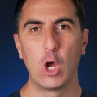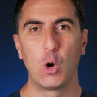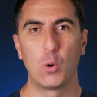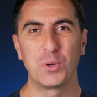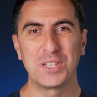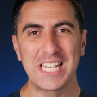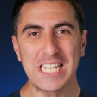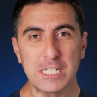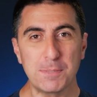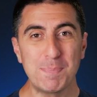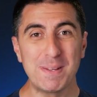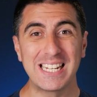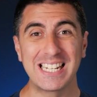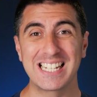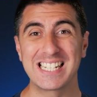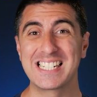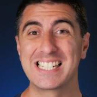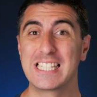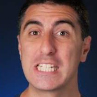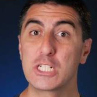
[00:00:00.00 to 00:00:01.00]
Well, that's
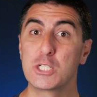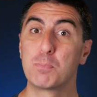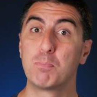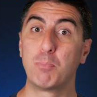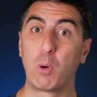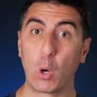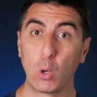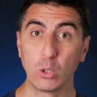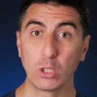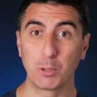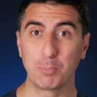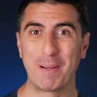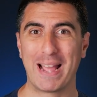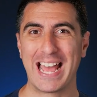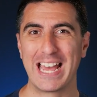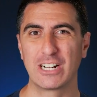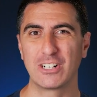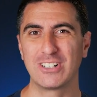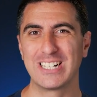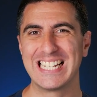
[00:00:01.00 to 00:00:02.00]
because this polar
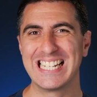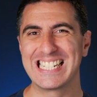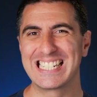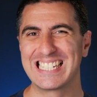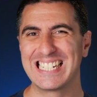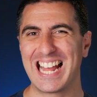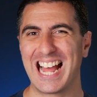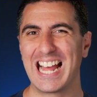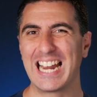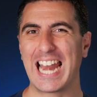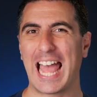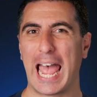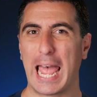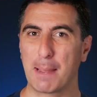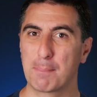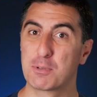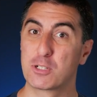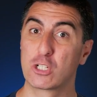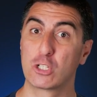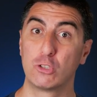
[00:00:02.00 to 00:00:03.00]
pattern is not
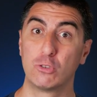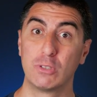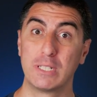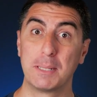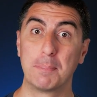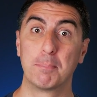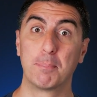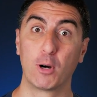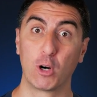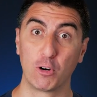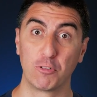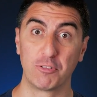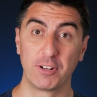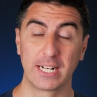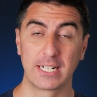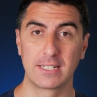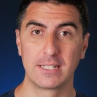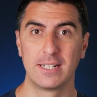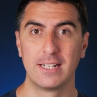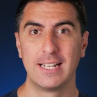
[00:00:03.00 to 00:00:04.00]
absolutely
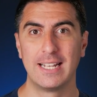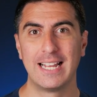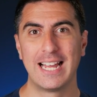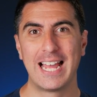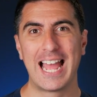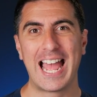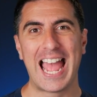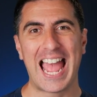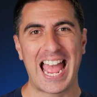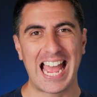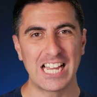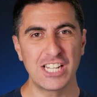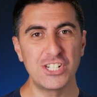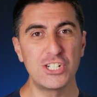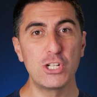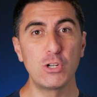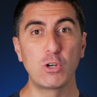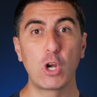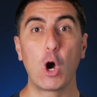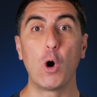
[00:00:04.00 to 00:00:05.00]
perfect. As
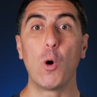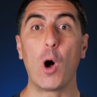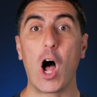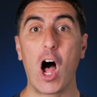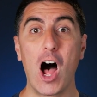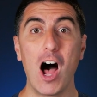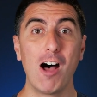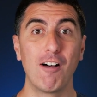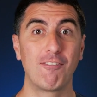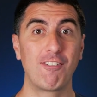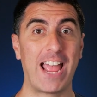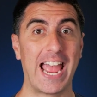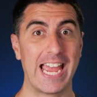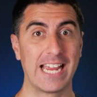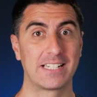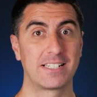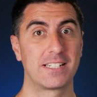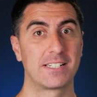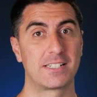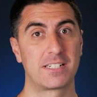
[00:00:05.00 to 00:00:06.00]
you go off
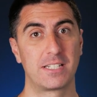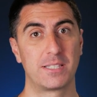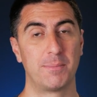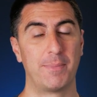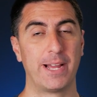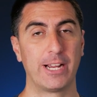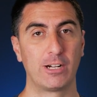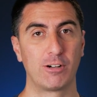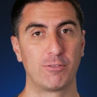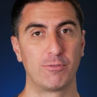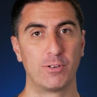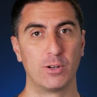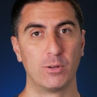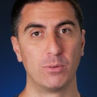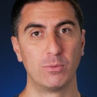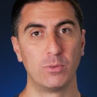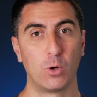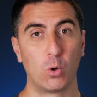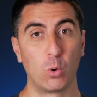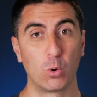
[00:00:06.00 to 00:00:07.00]
axis to the
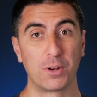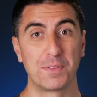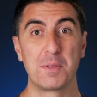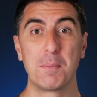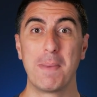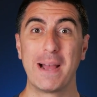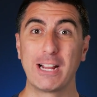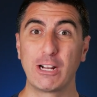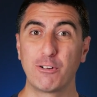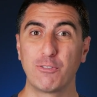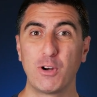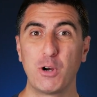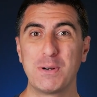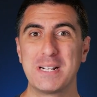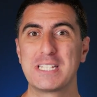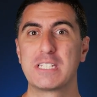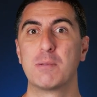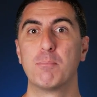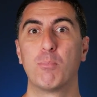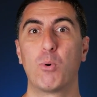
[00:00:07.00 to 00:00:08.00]
microphone, or the microphone
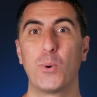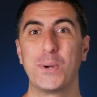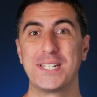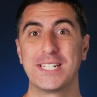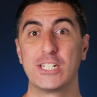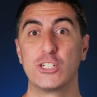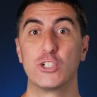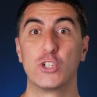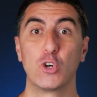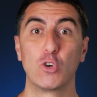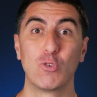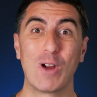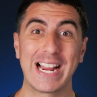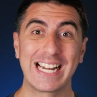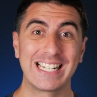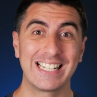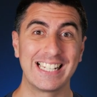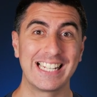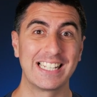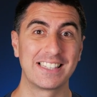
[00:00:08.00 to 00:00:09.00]
isn't pointed
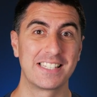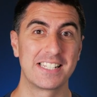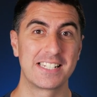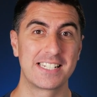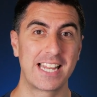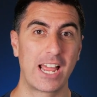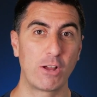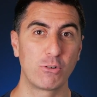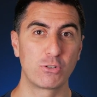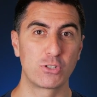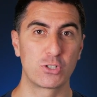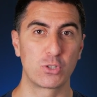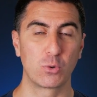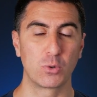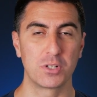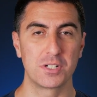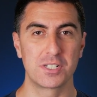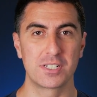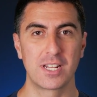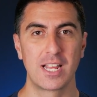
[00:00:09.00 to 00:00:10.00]
directly at the sound
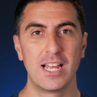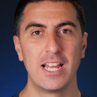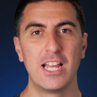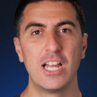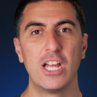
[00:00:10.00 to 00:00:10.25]
source,